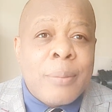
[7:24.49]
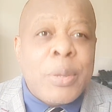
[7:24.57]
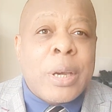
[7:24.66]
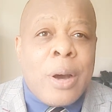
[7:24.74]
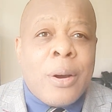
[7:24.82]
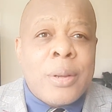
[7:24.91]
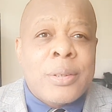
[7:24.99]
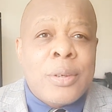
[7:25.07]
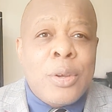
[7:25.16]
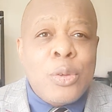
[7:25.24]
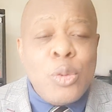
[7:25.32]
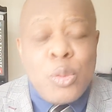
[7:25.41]

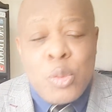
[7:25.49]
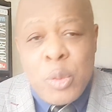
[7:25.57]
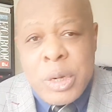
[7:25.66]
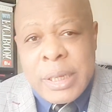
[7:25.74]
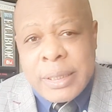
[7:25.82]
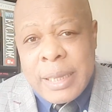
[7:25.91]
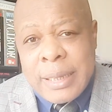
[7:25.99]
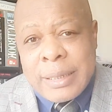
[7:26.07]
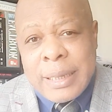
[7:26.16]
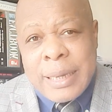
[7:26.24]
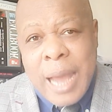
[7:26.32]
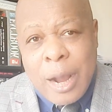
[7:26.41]
Because you do these
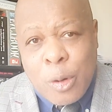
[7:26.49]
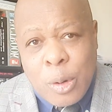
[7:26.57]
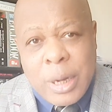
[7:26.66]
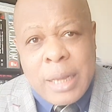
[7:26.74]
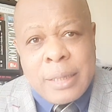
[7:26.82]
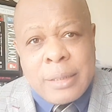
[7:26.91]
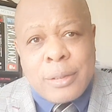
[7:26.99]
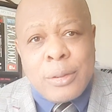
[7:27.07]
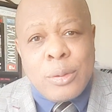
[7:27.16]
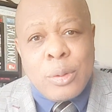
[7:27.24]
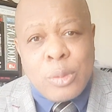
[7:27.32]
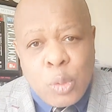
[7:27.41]
things in
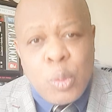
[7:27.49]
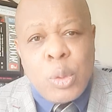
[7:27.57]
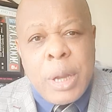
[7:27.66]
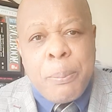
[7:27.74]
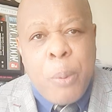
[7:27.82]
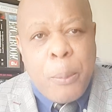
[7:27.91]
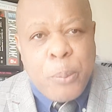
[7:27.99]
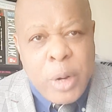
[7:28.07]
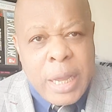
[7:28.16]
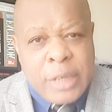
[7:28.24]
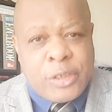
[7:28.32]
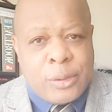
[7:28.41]
accordance to the
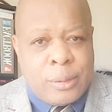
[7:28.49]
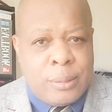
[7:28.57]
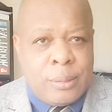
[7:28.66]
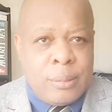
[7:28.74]
population.